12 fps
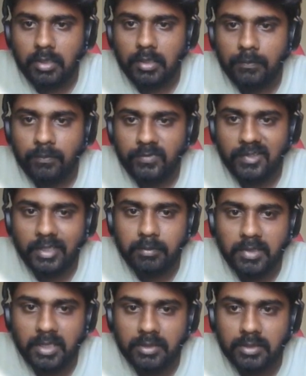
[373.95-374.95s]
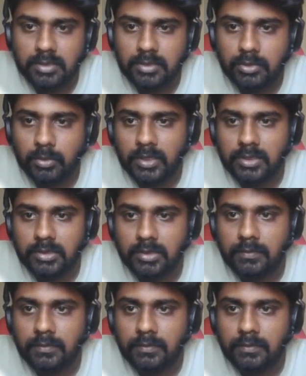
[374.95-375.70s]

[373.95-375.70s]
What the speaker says: Yeah, let me run these two queries now.